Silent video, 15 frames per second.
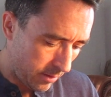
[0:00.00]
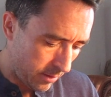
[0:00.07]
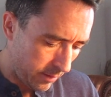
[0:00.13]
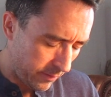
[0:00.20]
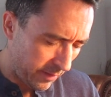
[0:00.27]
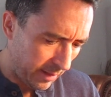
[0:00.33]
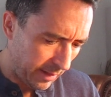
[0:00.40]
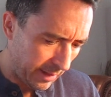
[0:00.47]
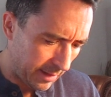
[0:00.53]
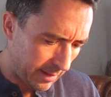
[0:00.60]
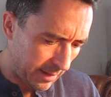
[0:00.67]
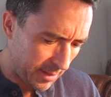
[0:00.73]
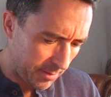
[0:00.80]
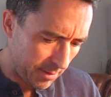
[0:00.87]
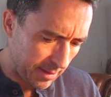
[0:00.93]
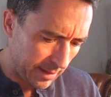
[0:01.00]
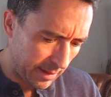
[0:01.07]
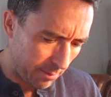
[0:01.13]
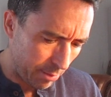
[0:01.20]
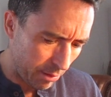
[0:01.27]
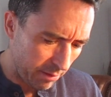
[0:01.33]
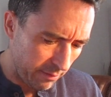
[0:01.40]
I feel like you're desperate to get
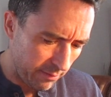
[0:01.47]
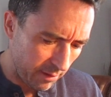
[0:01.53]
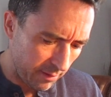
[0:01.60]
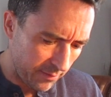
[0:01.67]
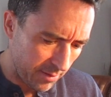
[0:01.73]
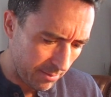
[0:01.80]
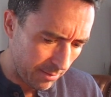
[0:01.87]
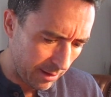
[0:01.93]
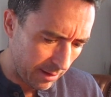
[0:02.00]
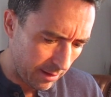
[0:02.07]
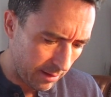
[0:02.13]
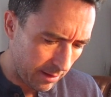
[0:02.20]
approval of somebody.